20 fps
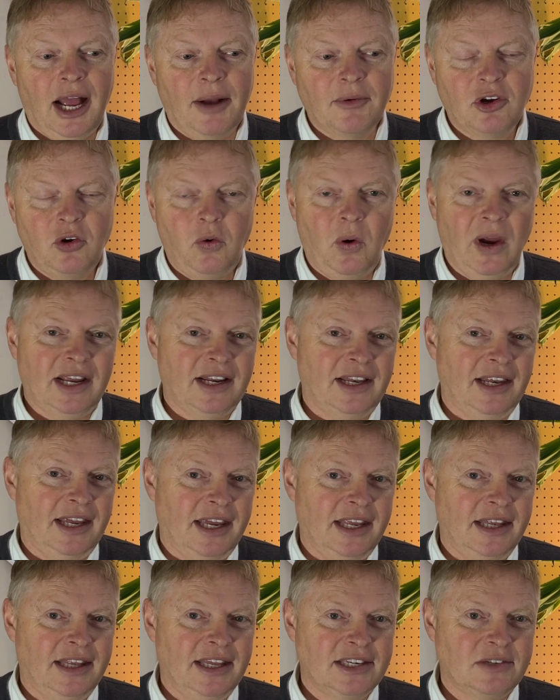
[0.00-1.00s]

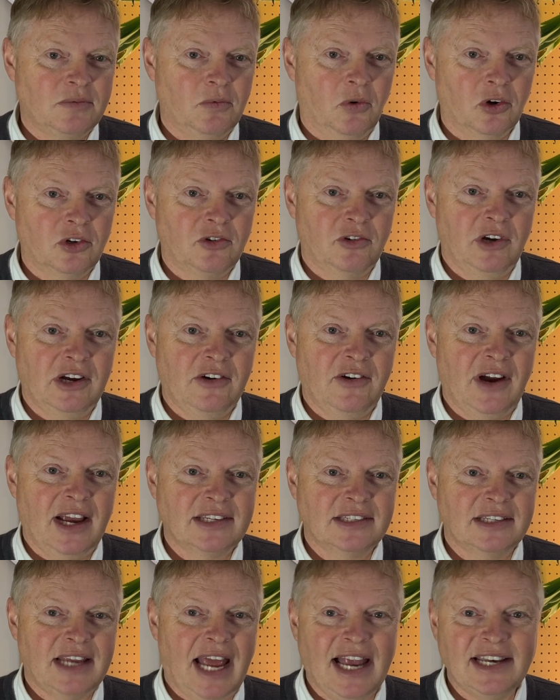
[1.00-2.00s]
quickly this water
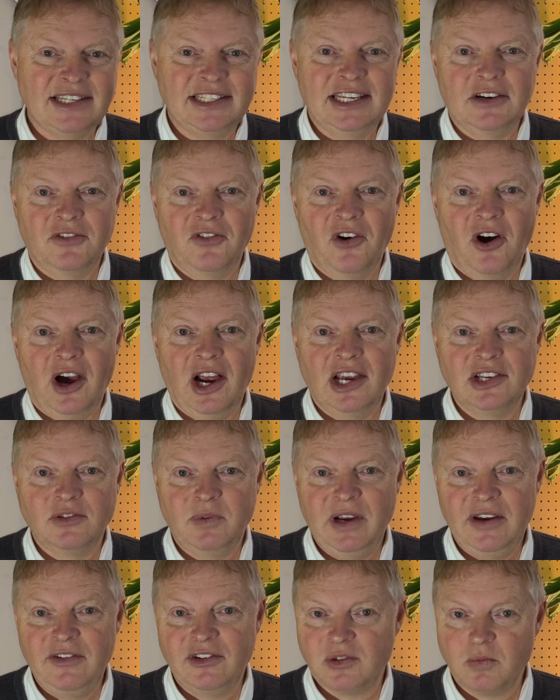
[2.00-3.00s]
ingress actually arrives.
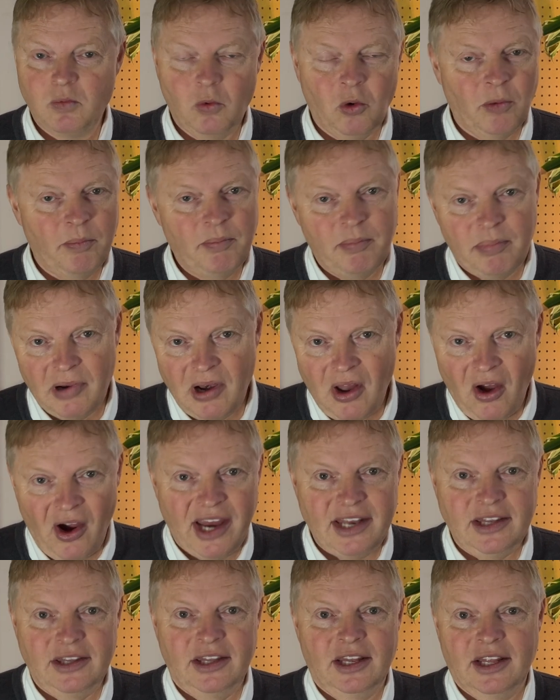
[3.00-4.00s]
We've swore
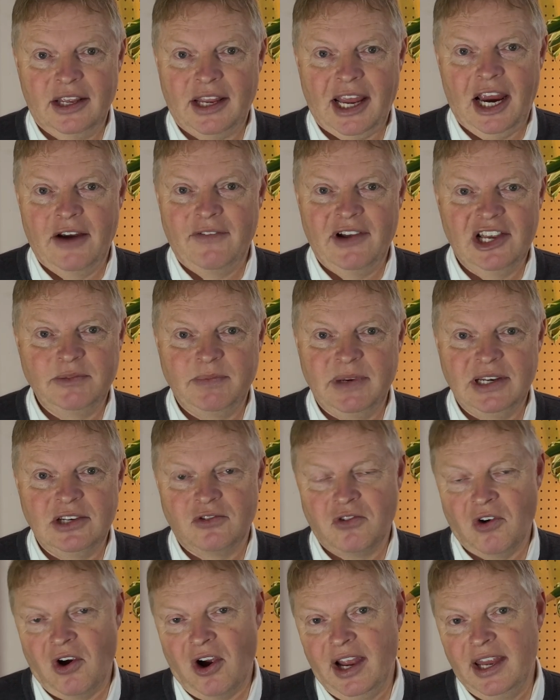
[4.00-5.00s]
blind that the caravan's been
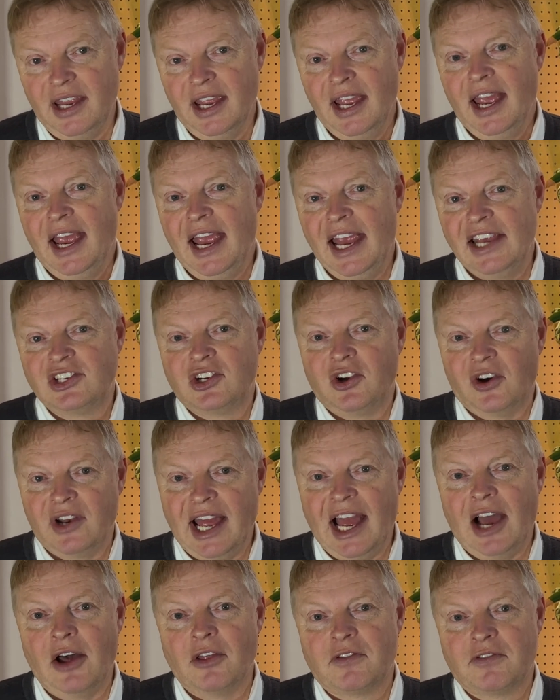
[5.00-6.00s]
dry. It's gone
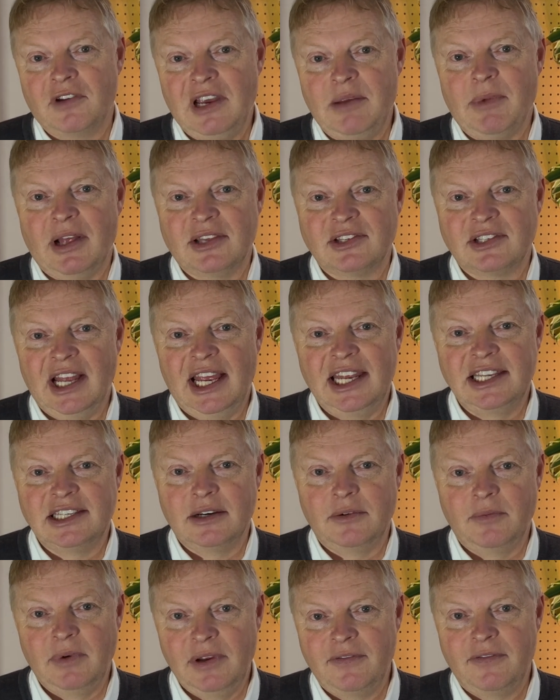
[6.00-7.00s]
out 3 months
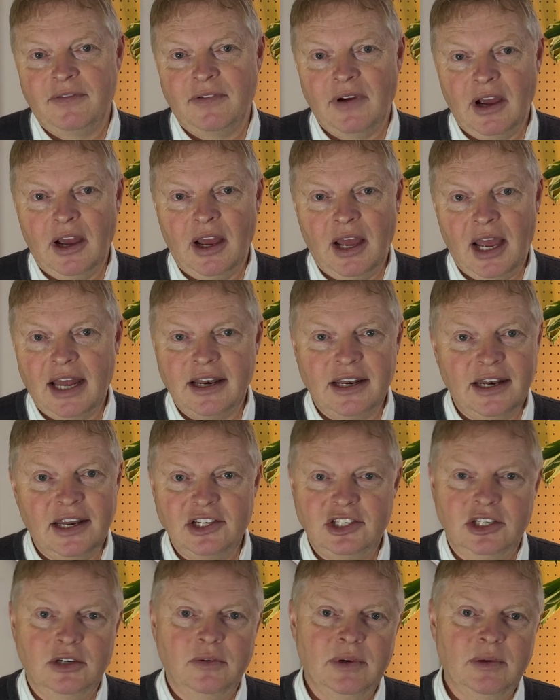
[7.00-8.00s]
later. We've had an
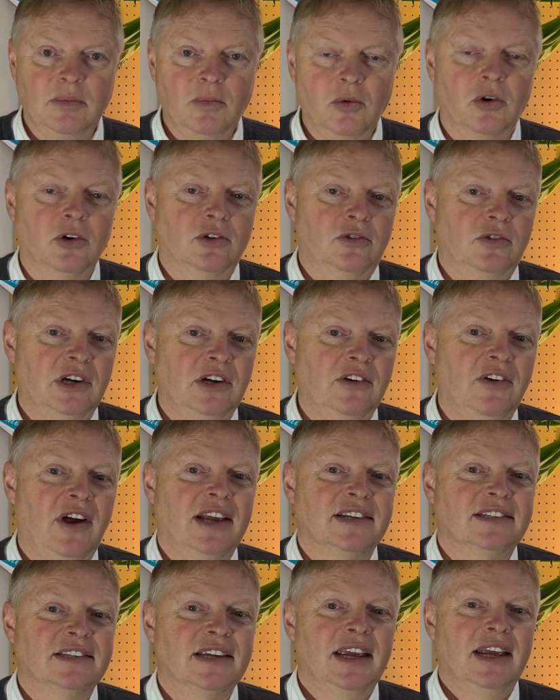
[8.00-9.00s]
issue with water
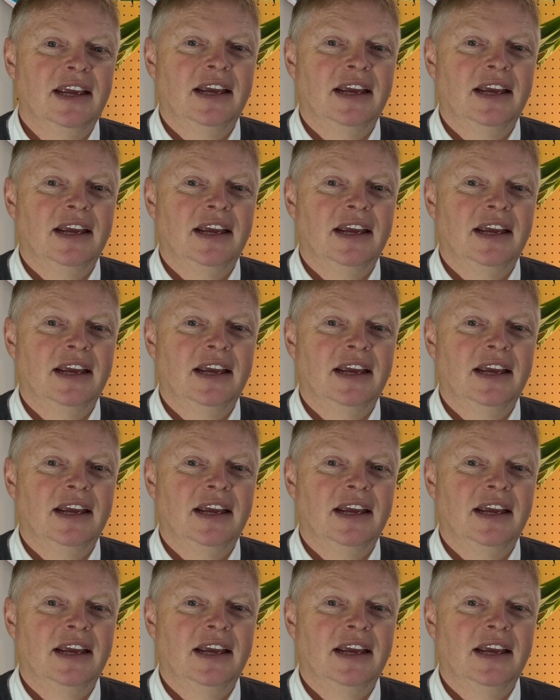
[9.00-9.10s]
ingress.